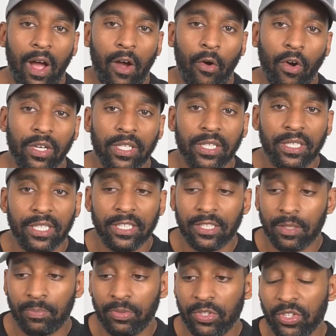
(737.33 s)
Oli needs
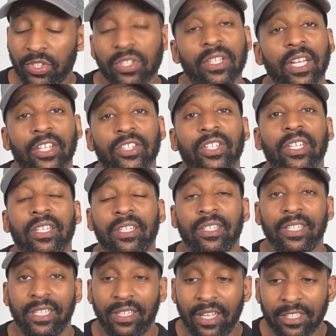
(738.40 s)
to produce next year.
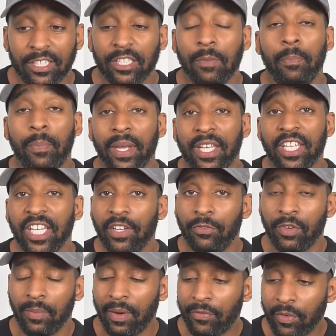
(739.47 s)
He does. It's a big year
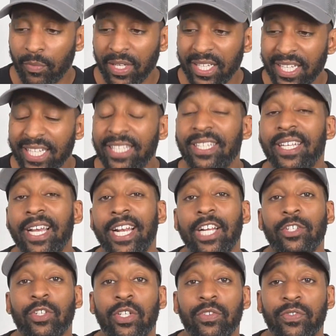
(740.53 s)
for him. I think we need to get
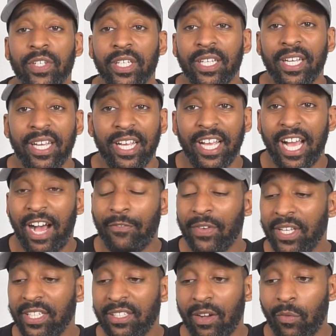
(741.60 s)
that trophy. I
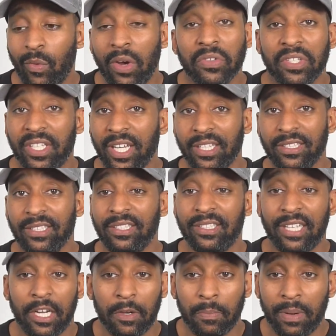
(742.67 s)
think he's done well to get us into
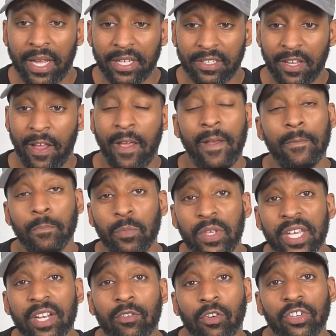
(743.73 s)
second place.
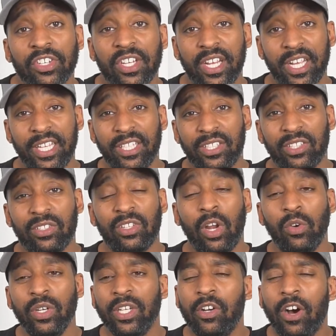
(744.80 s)
Year on year, he's
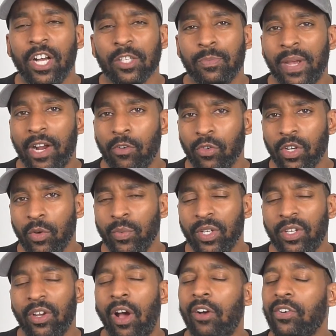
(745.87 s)
slowly got us better, although we
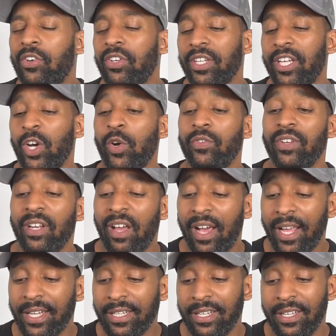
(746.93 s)
couldn't get over the
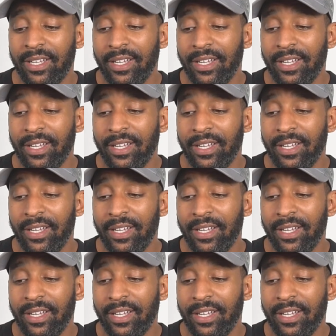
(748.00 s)
line